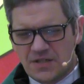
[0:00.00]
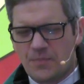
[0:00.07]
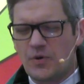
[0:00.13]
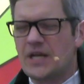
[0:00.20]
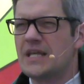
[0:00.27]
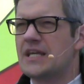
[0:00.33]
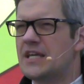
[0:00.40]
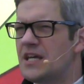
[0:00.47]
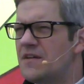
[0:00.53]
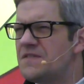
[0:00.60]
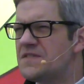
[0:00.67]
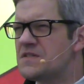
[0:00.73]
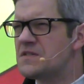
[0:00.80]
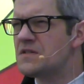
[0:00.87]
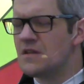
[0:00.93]
to bring
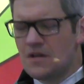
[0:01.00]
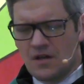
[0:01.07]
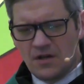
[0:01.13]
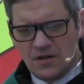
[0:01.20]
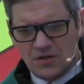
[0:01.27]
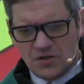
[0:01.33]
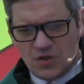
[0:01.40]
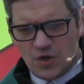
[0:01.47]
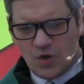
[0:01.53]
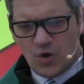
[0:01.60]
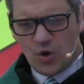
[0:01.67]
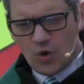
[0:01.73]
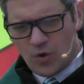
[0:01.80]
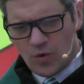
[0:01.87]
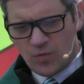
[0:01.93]
gifts? To
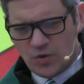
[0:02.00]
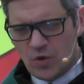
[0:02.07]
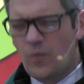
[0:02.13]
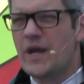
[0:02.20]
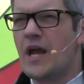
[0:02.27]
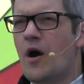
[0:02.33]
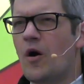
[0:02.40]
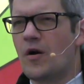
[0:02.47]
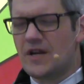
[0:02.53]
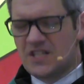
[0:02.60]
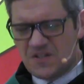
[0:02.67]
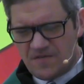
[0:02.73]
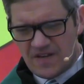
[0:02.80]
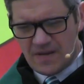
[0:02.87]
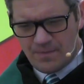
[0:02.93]
whom do we
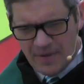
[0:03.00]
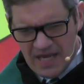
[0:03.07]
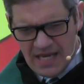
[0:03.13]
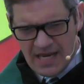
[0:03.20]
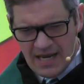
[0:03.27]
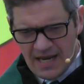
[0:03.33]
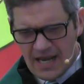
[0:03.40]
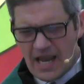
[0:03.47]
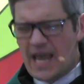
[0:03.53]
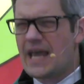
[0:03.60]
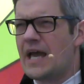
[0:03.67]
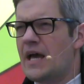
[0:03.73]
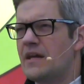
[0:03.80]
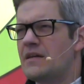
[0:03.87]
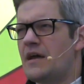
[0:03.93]
RSVP
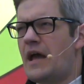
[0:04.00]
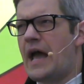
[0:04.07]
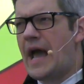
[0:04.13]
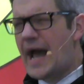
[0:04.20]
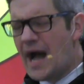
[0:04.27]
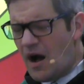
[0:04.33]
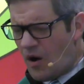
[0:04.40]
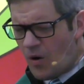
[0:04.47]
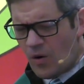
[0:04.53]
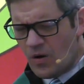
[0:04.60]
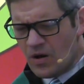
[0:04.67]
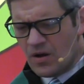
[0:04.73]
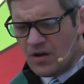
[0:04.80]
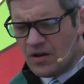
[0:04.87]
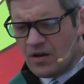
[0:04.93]
and
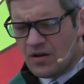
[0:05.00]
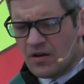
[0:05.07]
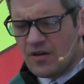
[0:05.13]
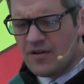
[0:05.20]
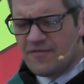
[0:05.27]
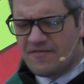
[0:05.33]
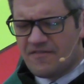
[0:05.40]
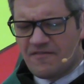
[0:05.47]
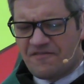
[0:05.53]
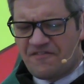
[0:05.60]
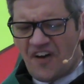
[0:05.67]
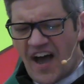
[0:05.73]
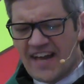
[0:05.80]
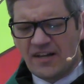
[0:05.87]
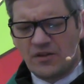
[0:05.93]
how? And
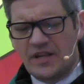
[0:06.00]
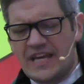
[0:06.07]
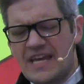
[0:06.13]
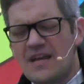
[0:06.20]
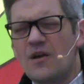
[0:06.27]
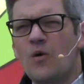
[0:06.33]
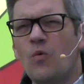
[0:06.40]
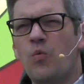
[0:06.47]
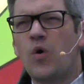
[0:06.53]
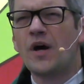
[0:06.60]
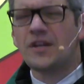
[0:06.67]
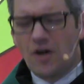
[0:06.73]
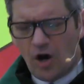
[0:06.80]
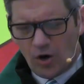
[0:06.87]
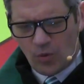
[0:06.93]
finally,
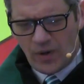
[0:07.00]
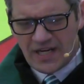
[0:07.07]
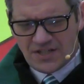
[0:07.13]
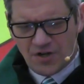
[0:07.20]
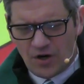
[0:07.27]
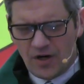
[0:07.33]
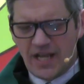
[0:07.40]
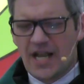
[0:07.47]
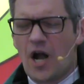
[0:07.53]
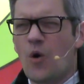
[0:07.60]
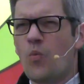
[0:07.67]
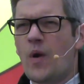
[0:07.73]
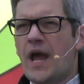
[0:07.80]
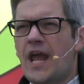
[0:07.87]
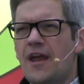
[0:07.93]
what are we turning
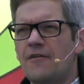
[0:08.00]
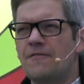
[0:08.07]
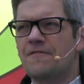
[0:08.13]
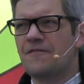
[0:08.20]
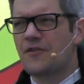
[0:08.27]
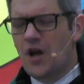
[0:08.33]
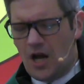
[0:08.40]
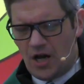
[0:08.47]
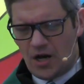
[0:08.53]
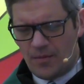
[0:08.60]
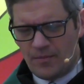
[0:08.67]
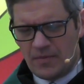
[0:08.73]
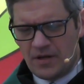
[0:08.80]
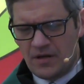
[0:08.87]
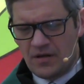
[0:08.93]
away
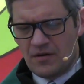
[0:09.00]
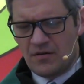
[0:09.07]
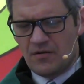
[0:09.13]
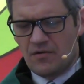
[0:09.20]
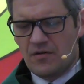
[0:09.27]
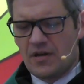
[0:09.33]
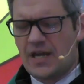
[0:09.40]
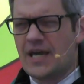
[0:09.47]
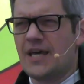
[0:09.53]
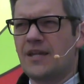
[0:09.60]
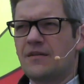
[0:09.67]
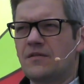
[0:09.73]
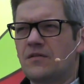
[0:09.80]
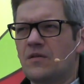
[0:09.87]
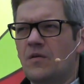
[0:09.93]
from
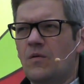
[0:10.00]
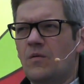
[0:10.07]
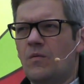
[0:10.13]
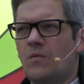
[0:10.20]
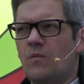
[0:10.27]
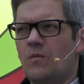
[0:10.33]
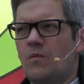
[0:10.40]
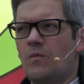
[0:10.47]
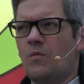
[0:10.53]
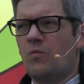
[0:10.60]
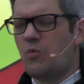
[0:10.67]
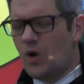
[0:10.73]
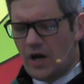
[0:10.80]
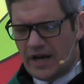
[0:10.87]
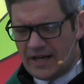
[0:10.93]
and
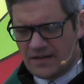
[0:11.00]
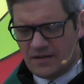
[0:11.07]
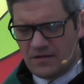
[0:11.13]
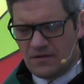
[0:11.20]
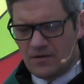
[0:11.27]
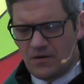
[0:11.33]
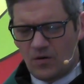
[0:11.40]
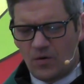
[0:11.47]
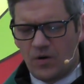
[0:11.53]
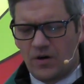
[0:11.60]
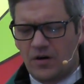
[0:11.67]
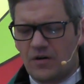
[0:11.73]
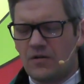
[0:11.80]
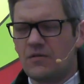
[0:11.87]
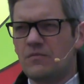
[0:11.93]
what
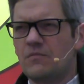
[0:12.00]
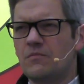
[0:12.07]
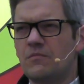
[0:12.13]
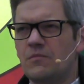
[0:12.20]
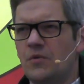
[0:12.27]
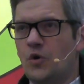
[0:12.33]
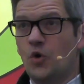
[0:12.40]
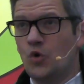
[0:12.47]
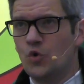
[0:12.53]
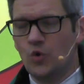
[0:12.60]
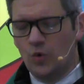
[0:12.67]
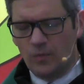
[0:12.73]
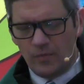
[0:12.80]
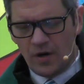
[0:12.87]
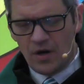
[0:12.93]
or
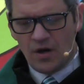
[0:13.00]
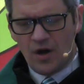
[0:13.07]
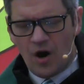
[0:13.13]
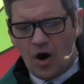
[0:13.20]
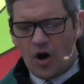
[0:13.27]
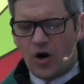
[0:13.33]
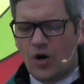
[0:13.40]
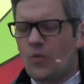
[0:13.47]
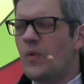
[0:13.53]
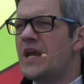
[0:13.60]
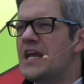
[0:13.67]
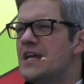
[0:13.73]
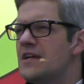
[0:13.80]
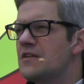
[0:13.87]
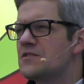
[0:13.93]
whom are
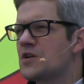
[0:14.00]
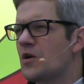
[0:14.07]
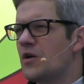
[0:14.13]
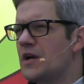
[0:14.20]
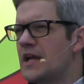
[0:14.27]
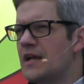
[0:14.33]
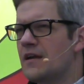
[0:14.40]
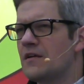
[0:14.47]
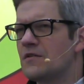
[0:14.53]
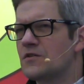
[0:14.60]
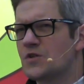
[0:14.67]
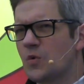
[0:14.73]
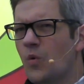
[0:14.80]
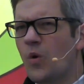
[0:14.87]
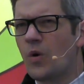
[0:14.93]
we turning
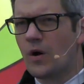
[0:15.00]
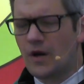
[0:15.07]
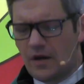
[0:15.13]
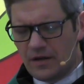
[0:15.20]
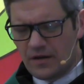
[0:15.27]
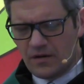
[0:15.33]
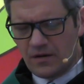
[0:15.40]
toward?